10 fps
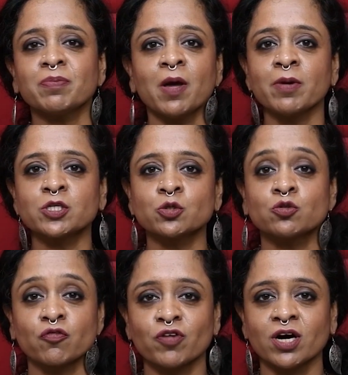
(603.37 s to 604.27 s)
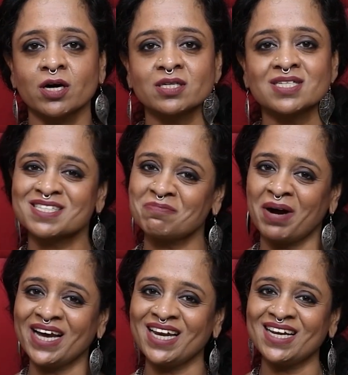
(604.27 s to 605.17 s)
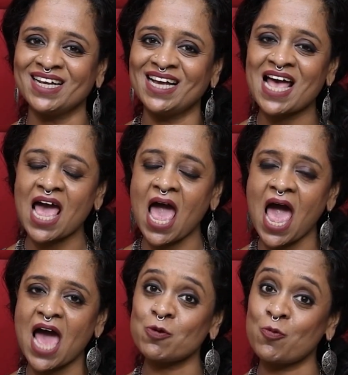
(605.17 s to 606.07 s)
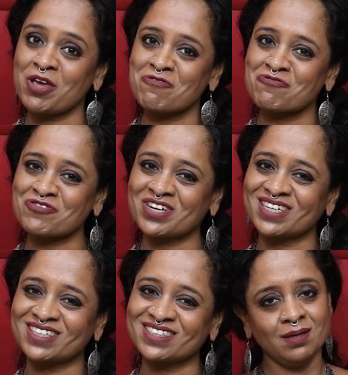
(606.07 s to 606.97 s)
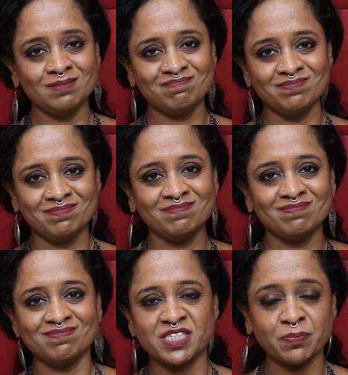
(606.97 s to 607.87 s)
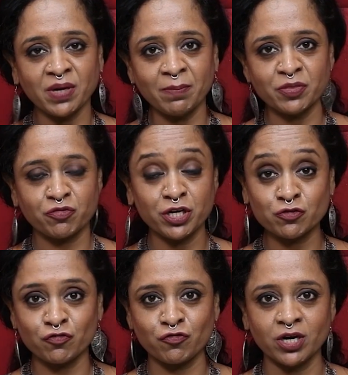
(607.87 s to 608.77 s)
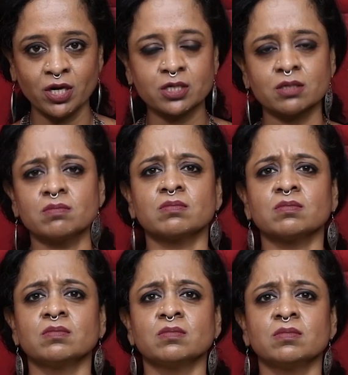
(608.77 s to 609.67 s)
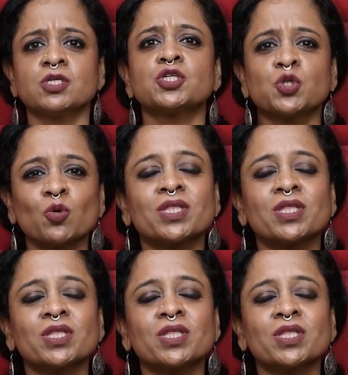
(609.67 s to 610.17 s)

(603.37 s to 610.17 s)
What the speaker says: number 2 to flirt, smile and wave. Tip number 3 to flirt, show